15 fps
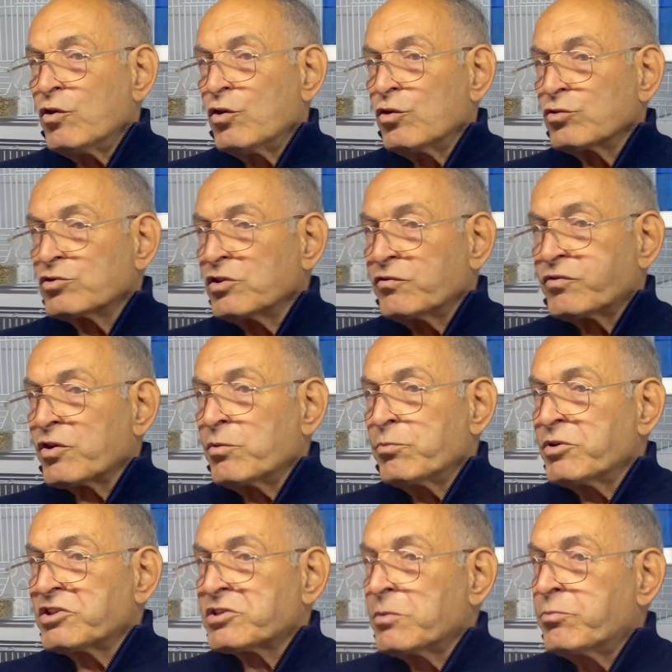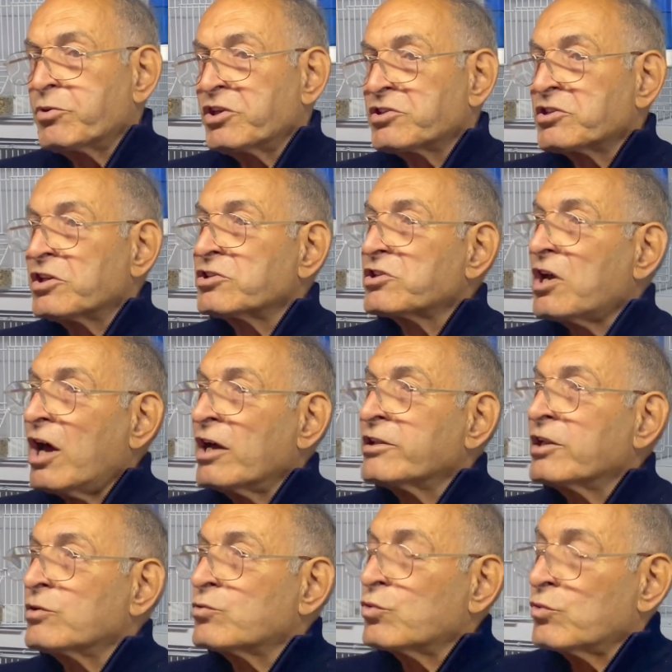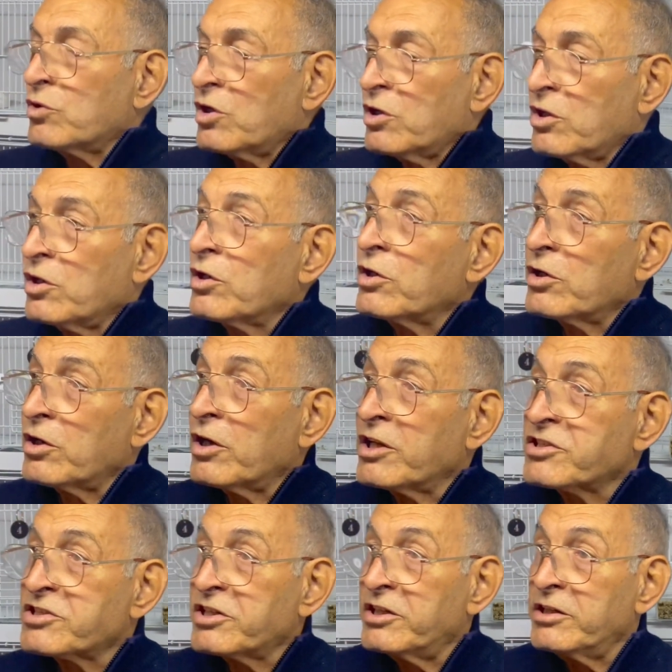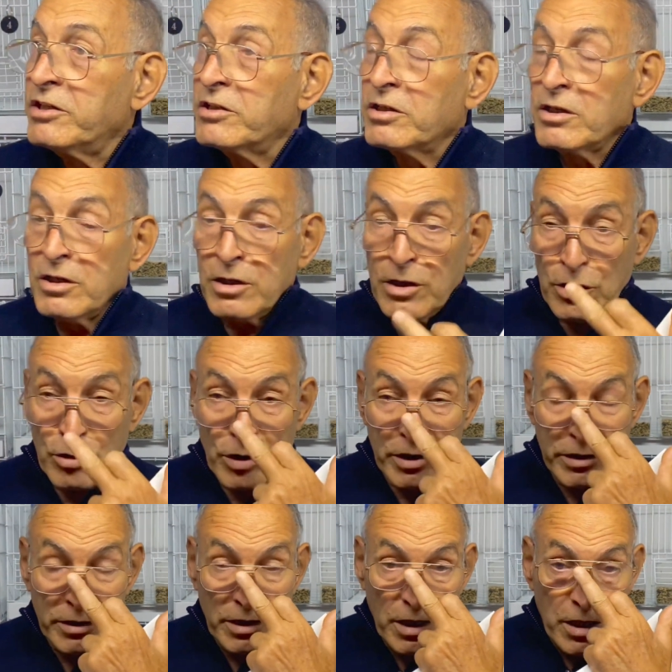uh, different bits and pieces added to the uh, seed, right?